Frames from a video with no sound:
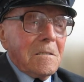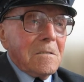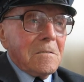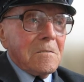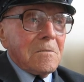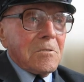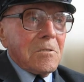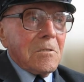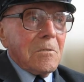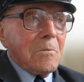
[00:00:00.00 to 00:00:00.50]

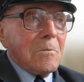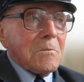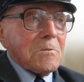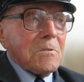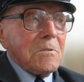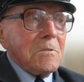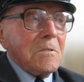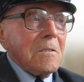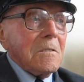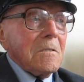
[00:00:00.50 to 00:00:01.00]
So I
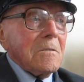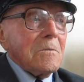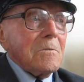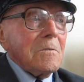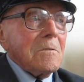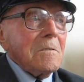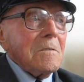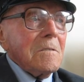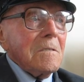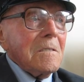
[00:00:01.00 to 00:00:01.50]
said, oh.
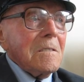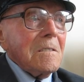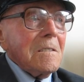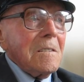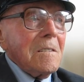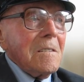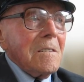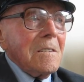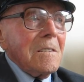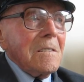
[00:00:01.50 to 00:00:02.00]

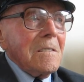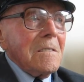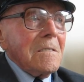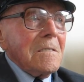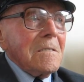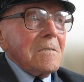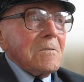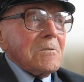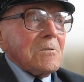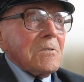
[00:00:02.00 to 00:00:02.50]

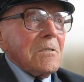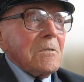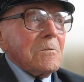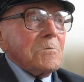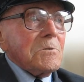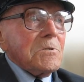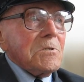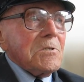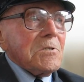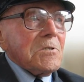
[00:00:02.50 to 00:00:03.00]
So
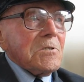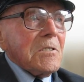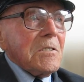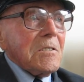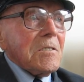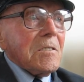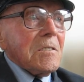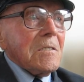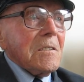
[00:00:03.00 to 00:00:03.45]
she said,